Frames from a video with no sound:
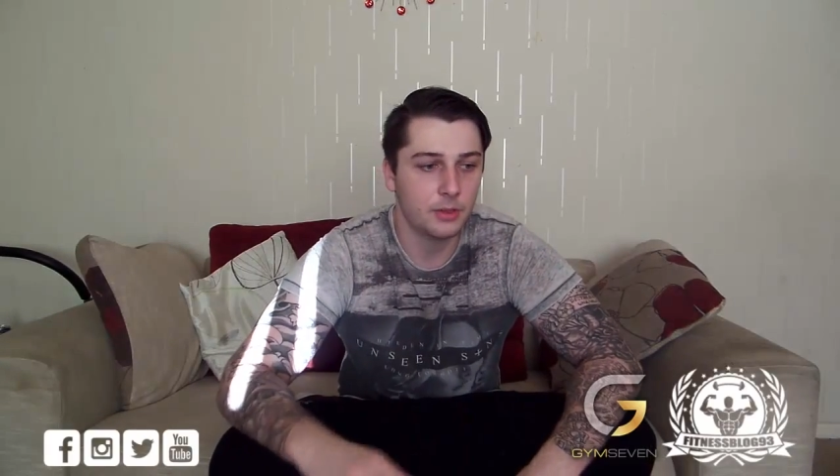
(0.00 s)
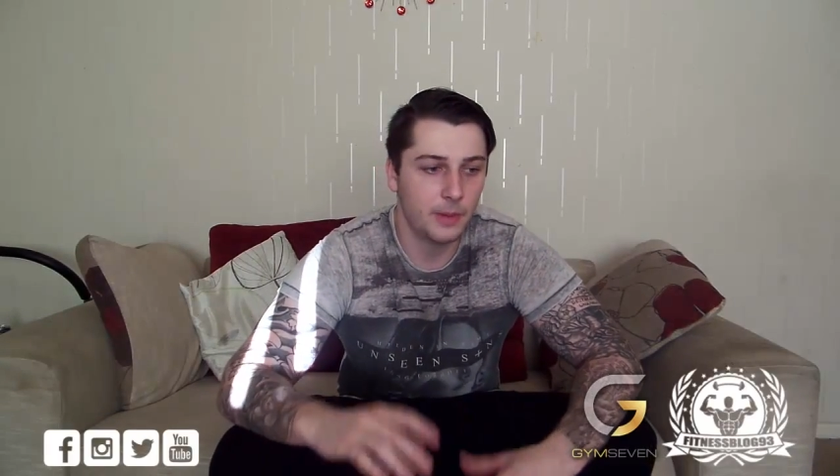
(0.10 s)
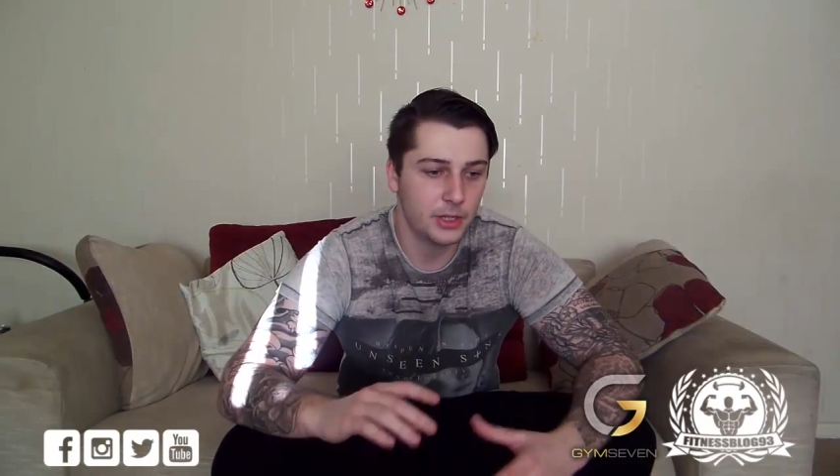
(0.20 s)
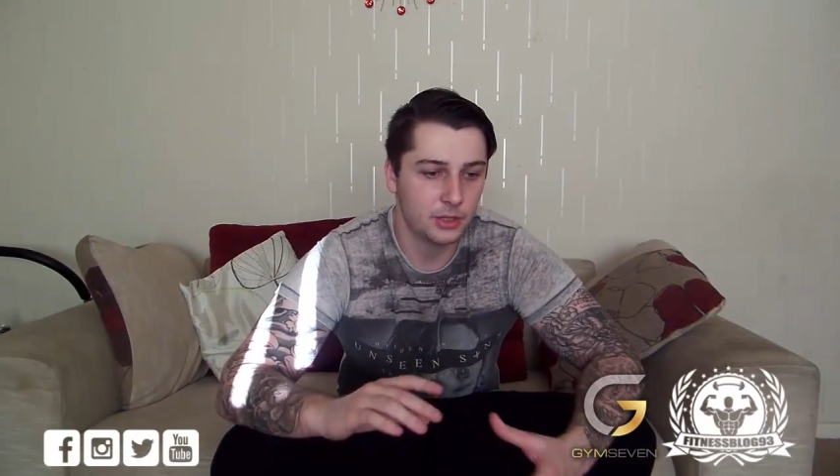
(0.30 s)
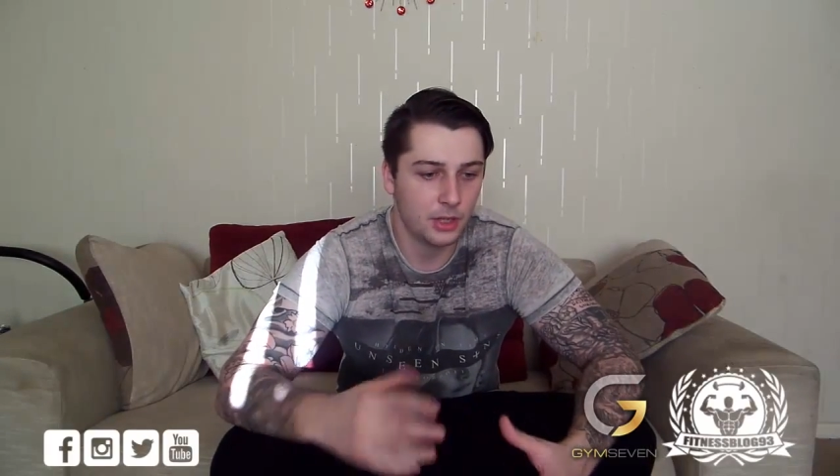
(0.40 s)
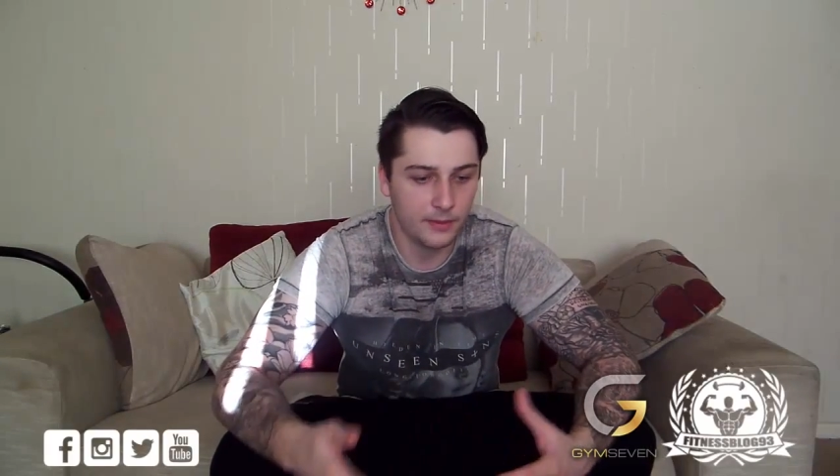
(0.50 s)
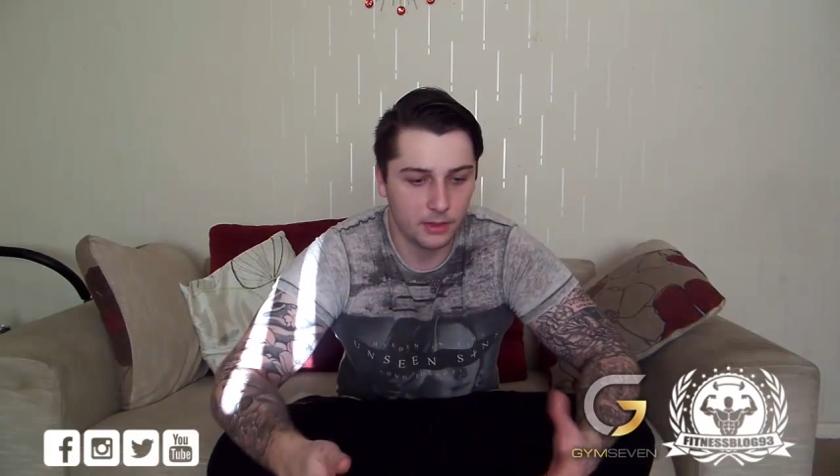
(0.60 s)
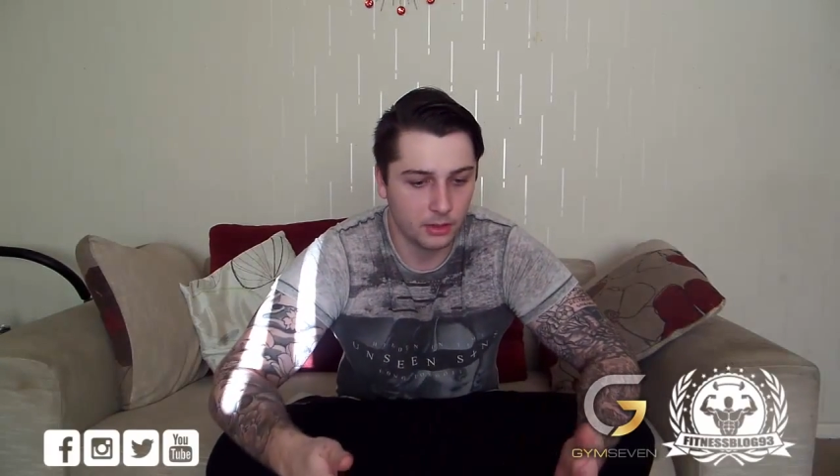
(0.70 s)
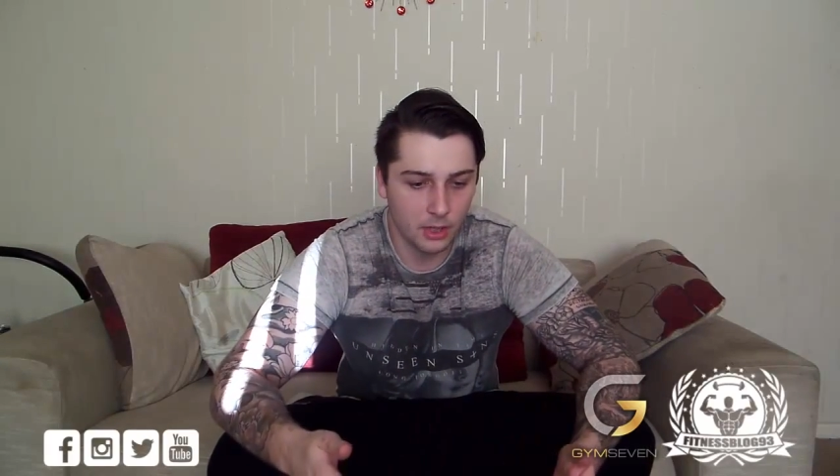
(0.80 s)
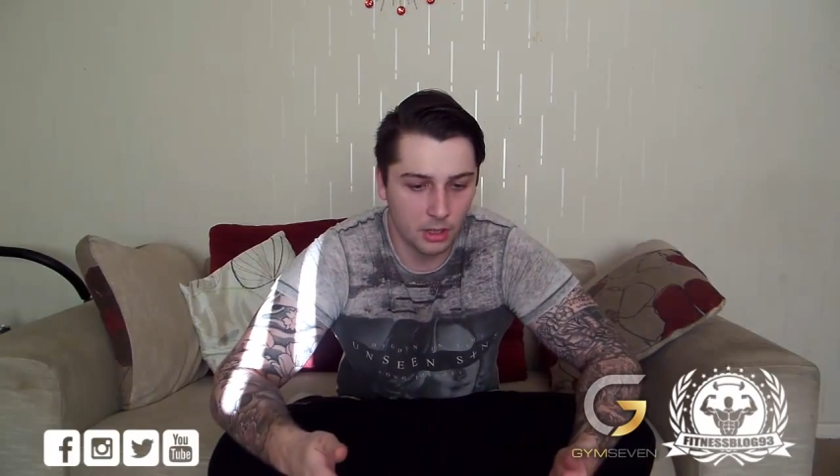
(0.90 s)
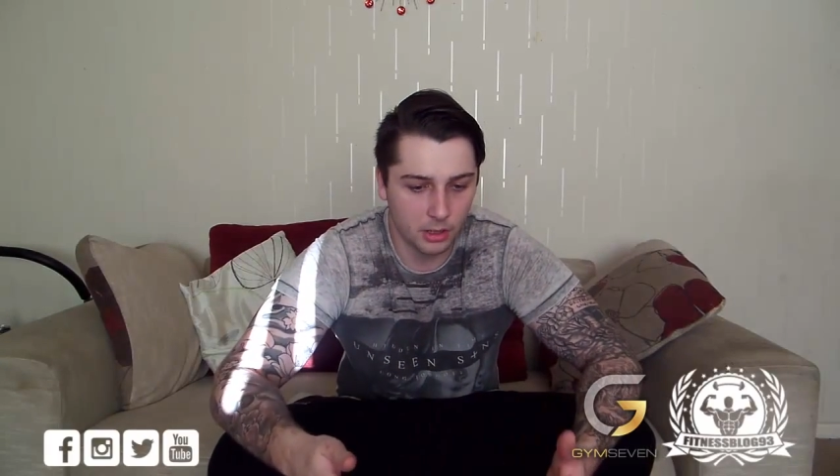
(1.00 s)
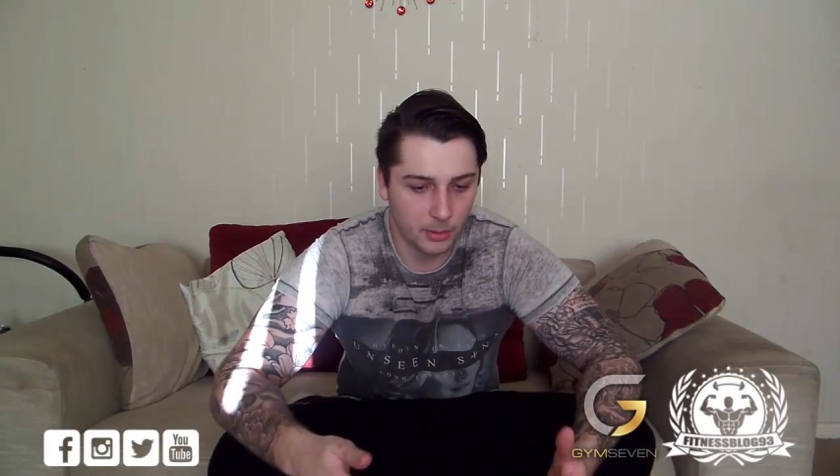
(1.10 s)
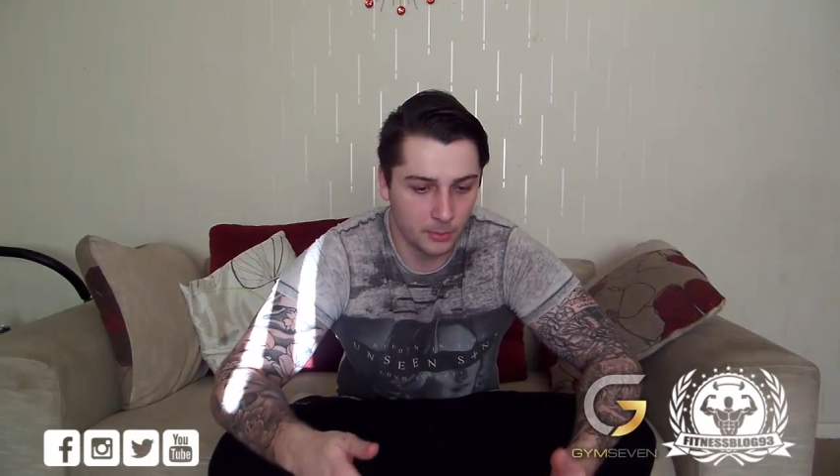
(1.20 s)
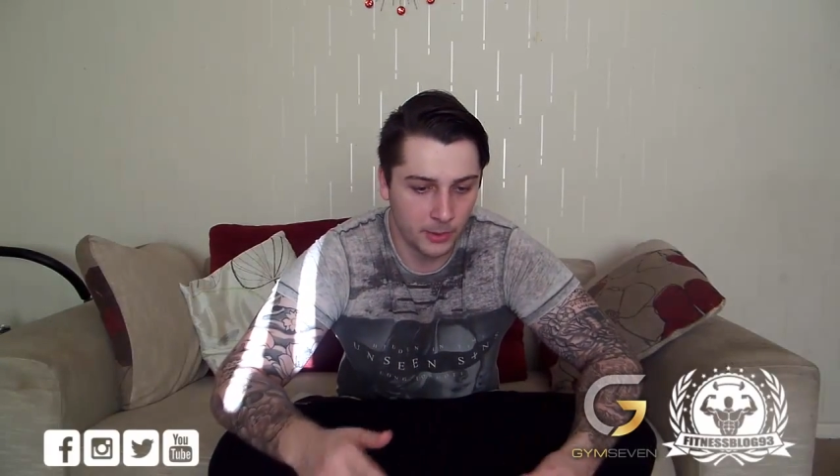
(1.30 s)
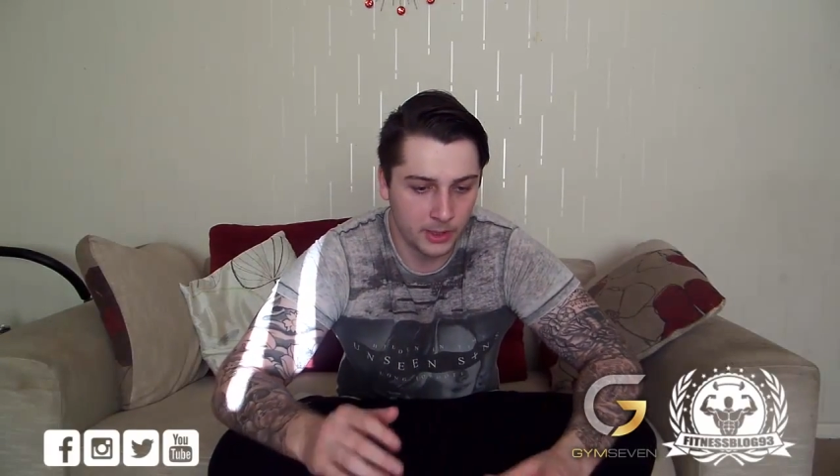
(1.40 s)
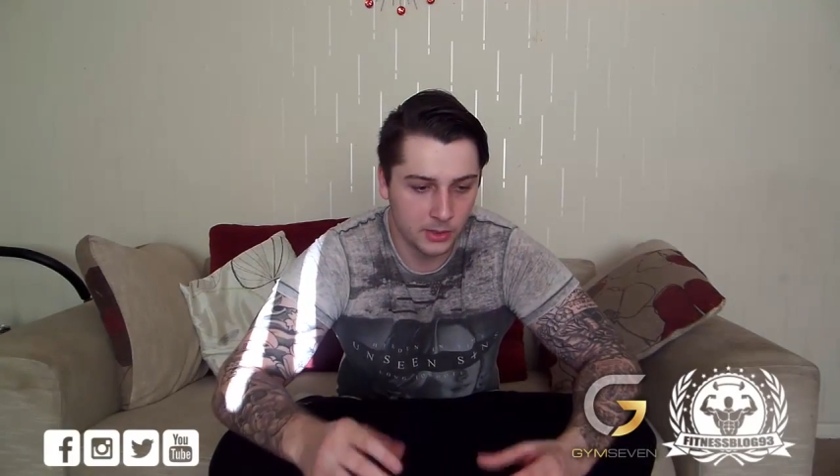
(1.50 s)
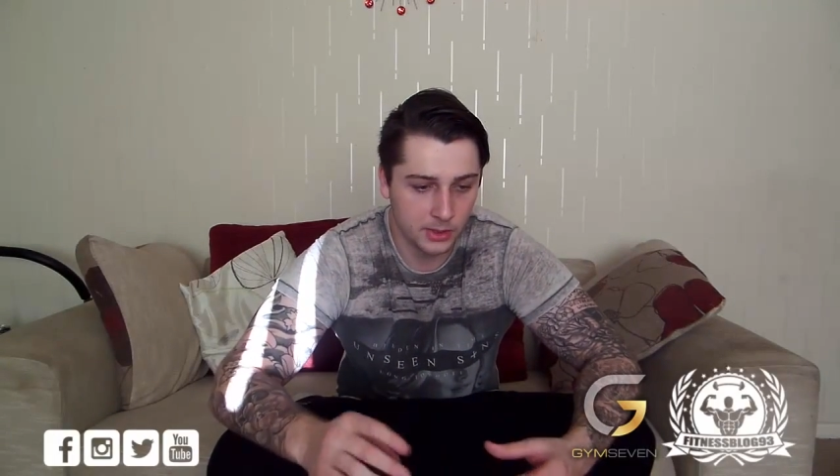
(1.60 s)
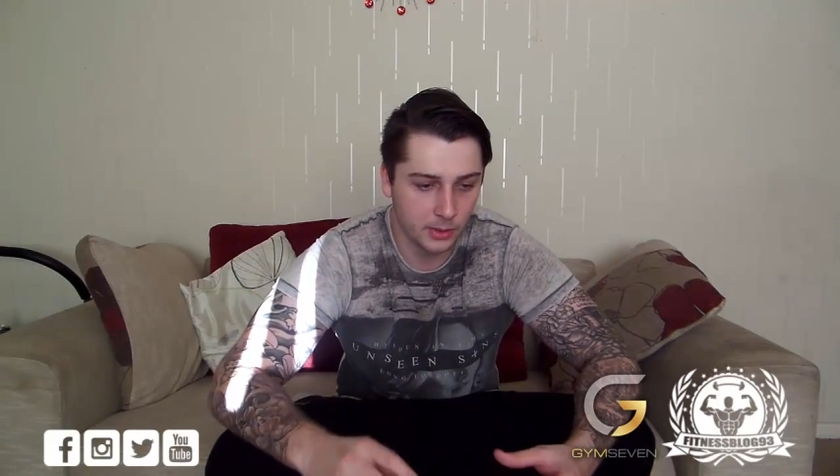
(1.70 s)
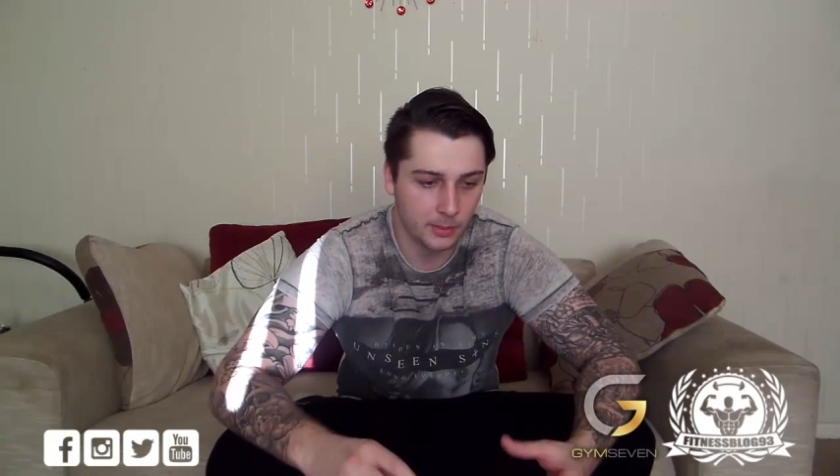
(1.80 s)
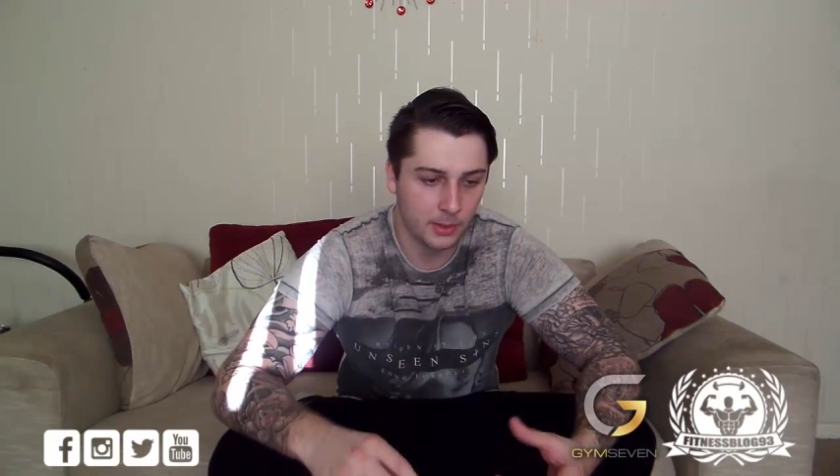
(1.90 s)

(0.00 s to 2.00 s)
which not got a problem with, I used to do it,